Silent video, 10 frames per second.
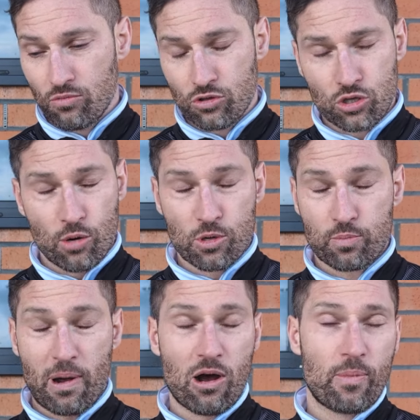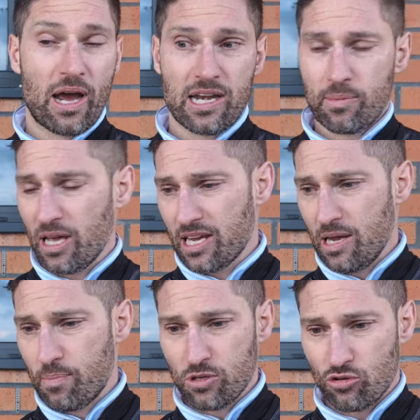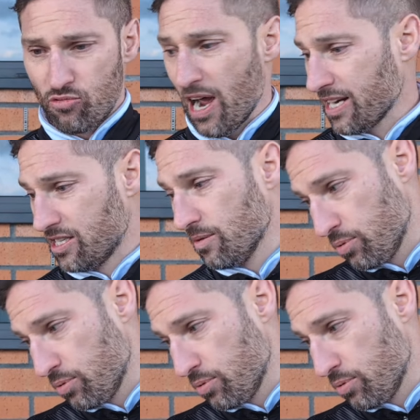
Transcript: so much power behind it, but their keeper's just reacted